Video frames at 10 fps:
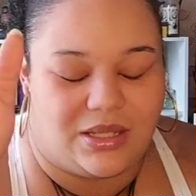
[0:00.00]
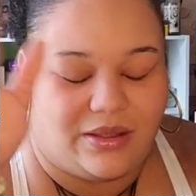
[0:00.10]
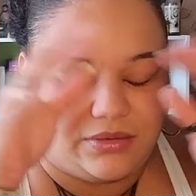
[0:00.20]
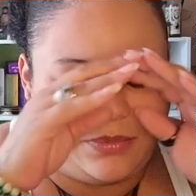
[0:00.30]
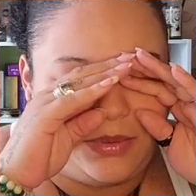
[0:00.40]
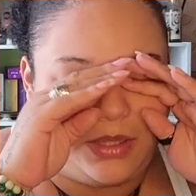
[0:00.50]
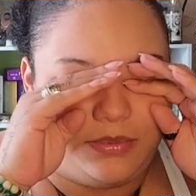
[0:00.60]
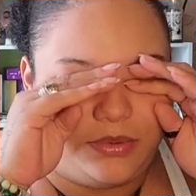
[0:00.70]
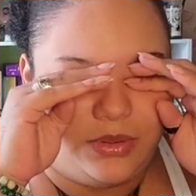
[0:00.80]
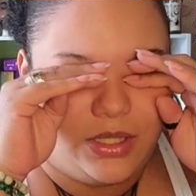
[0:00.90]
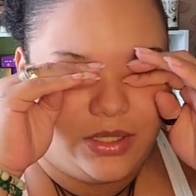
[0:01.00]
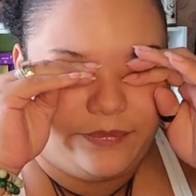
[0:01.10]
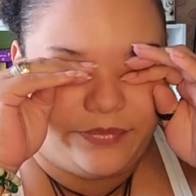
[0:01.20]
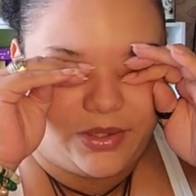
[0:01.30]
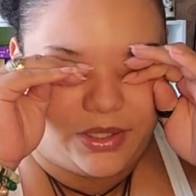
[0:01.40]
other people,
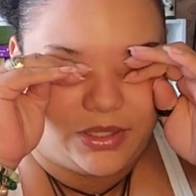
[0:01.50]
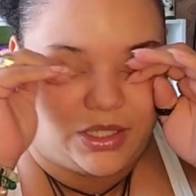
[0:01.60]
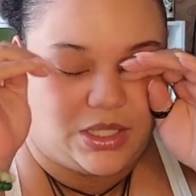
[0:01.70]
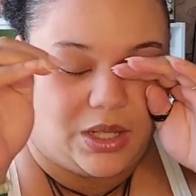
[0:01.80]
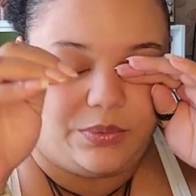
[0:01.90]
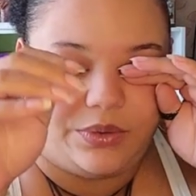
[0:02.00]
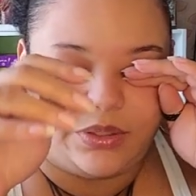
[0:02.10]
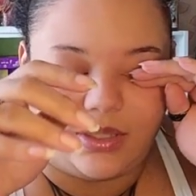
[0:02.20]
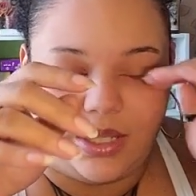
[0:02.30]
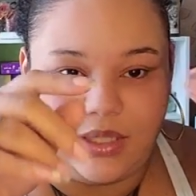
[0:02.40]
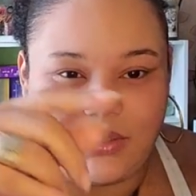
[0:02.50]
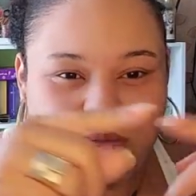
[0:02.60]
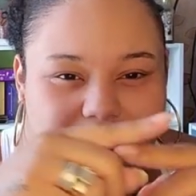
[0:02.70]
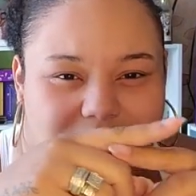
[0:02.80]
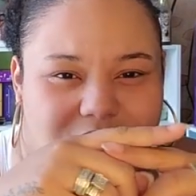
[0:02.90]
thinking that y'all weren't lying to
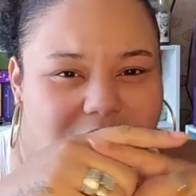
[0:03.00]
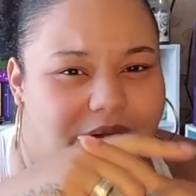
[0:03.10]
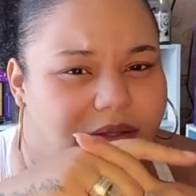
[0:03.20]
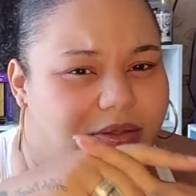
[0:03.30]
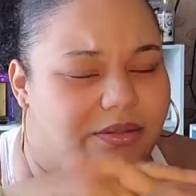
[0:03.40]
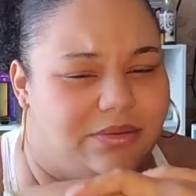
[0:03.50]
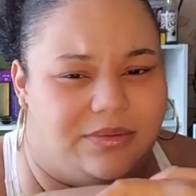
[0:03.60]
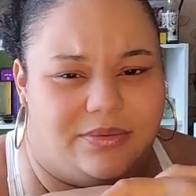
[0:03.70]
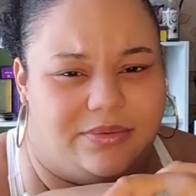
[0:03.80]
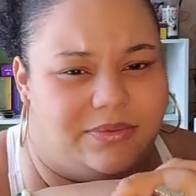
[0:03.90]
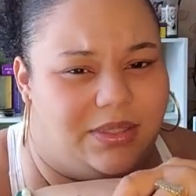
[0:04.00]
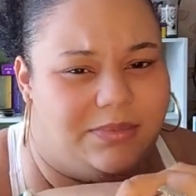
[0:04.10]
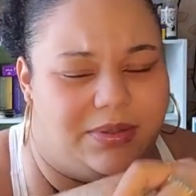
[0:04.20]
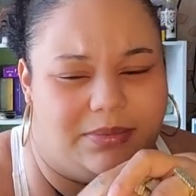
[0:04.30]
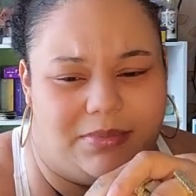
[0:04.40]
each other. Ooh, it
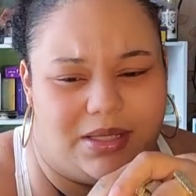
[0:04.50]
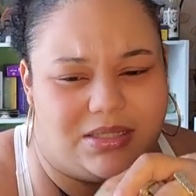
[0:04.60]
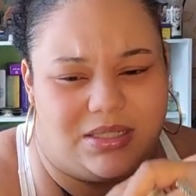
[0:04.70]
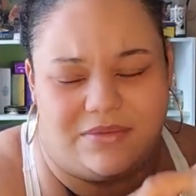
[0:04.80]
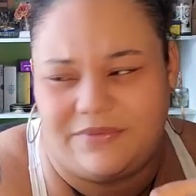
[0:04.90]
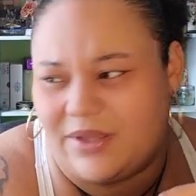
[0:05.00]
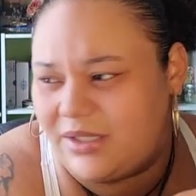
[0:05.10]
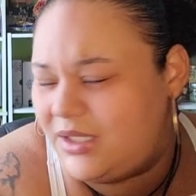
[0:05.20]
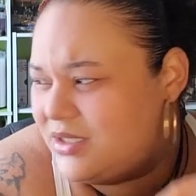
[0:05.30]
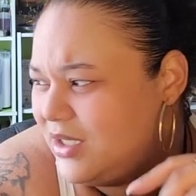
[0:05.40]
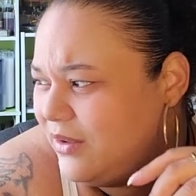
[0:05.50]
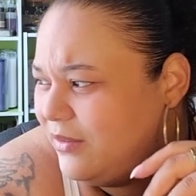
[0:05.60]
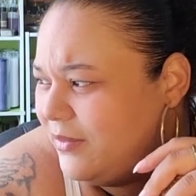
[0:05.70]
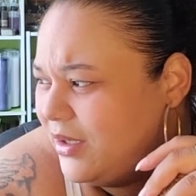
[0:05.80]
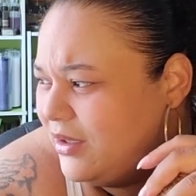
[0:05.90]
being messy, a fucking entanglement.